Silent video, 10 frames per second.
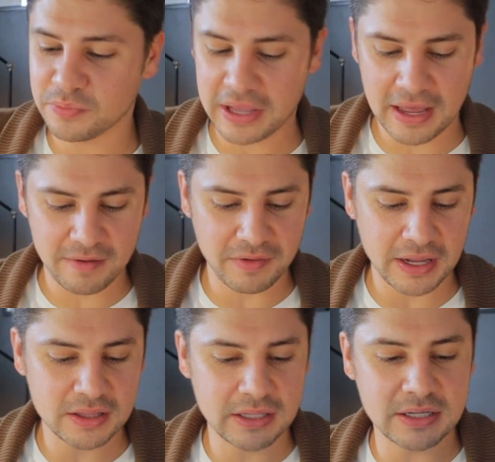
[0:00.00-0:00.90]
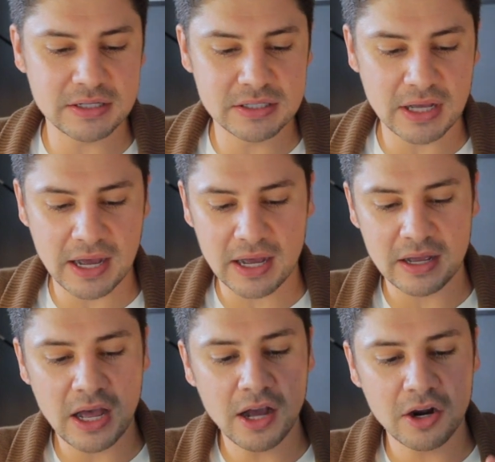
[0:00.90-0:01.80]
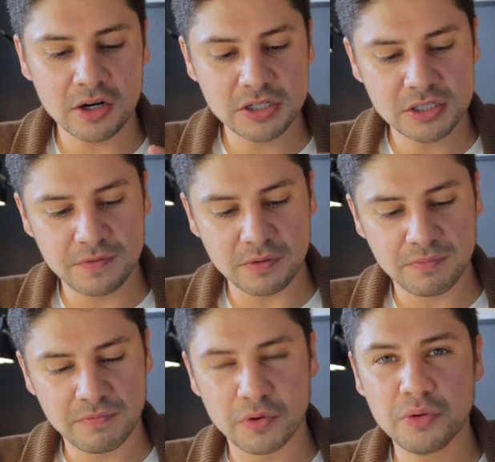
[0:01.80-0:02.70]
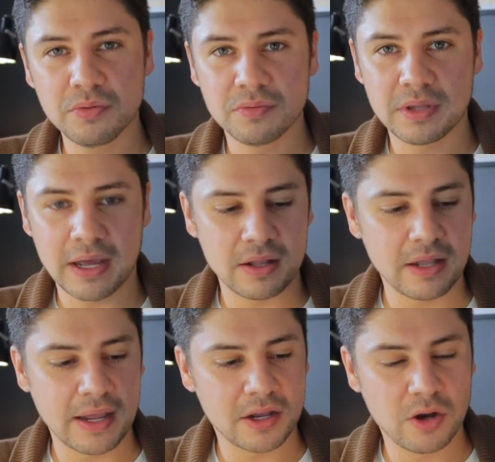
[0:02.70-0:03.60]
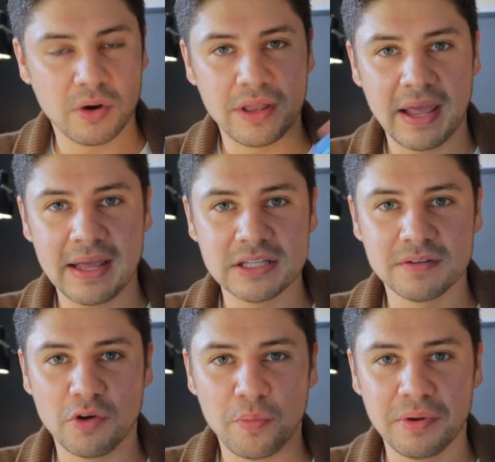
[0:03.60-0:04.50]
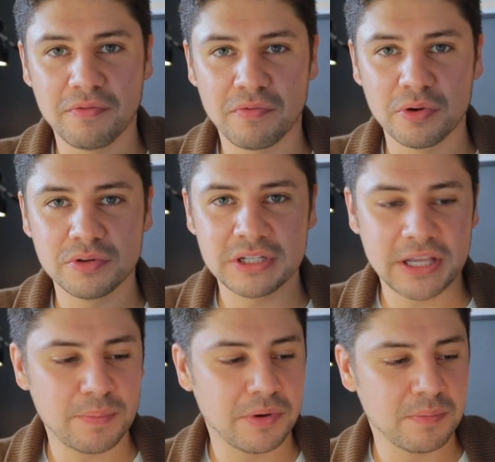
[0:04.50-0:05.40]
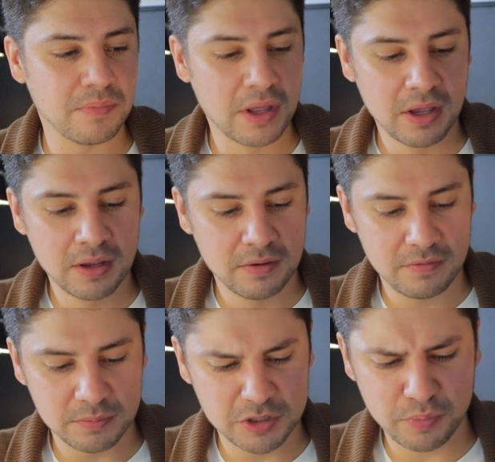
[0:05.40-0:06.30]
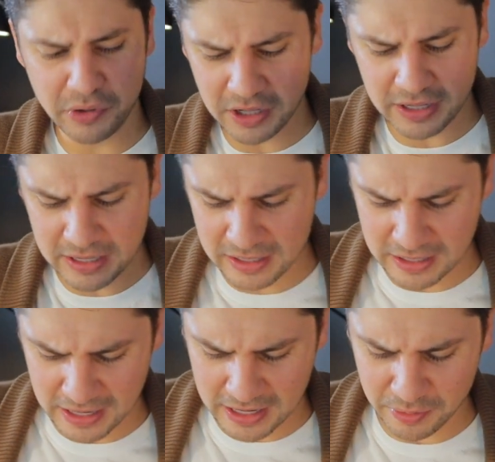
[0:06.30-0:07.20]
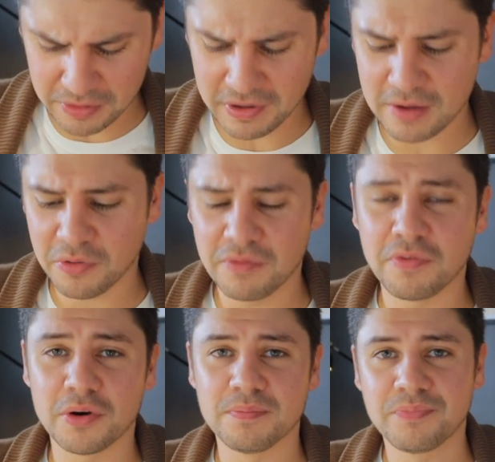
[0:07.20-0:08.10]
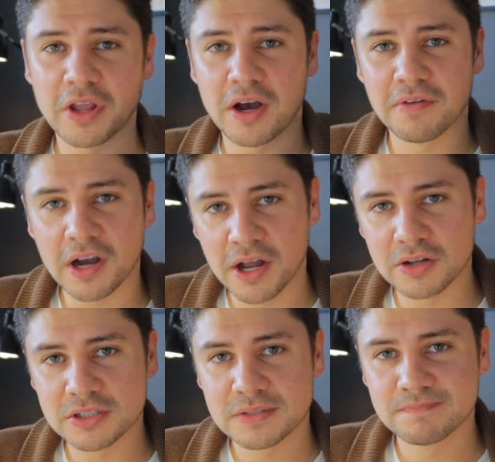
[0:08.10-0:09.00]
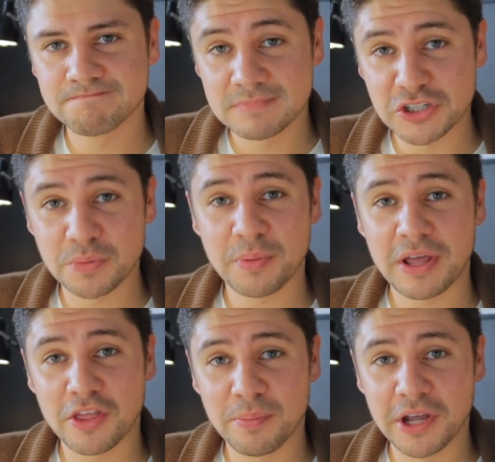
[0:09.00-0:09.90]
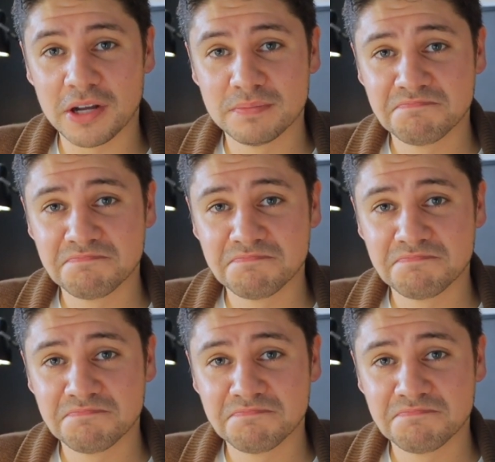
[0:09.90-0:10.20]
We have like these huggers for fruit that like go on the ends of open fruit to keep them from spoiling. We even have one for avocados. This should be my thumbnail.